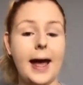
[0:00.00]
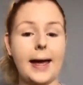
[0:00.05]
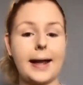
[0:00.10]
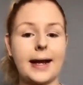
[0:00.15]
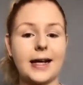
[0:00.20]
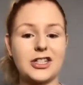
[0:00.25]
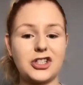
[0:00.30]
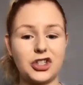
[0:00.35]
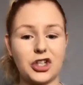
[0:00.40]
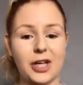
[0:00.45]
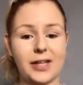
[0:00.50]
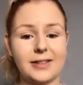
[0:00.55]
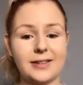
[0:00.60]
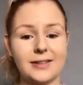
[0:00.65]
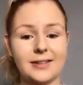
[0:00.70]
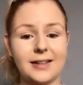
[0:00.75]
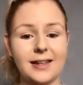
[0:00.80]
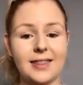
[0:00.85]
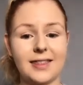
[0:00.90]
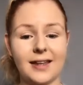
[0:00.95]
and I
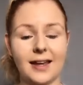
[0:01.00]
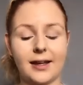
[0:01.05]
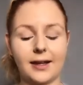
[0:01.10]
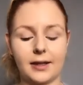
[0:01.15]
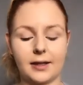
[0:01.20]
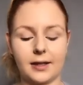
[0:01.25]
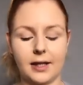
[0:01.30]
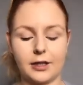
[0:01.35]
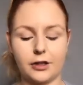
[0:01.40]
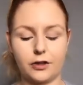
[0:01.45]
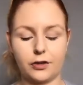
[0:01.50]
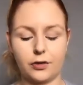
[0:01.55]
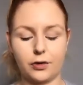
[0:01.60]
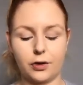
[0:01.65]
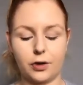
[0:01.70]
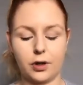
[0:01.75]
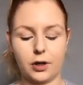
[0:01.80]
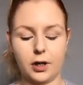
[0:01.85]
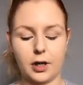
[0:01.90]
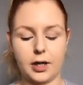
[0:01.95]
genuinely think like
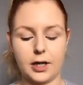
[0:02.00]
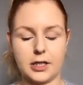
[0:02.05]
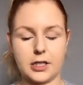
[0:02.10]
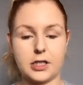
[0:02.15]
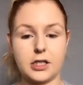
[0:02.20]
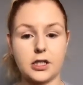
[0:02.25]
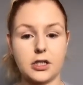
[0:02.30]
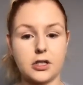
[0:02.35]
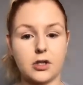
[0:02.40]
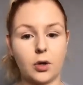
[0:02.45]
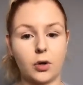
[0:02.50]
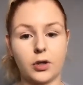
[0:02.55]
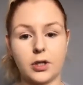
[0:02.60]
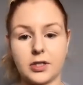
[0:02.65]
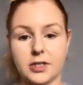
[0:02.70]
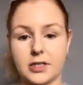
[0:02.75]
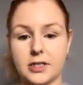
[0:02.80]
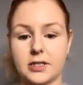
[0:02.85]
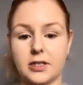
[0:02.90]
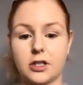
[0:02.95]
it's
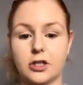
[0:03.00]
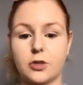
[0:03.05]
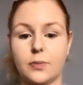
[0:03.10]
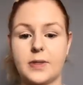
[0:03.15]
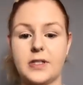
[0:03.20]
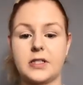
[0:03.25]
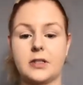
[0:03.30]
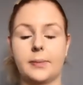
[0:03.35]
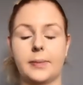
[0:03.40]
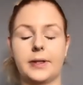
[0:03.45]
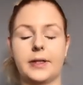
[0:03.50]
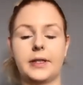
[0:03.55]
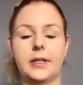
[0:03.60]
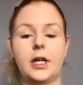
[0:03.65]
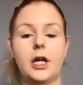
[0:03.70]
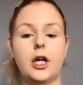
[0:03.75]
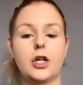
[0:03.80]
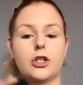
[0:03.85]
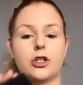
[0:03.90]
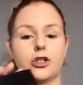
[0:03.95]
honestly such a waste of money.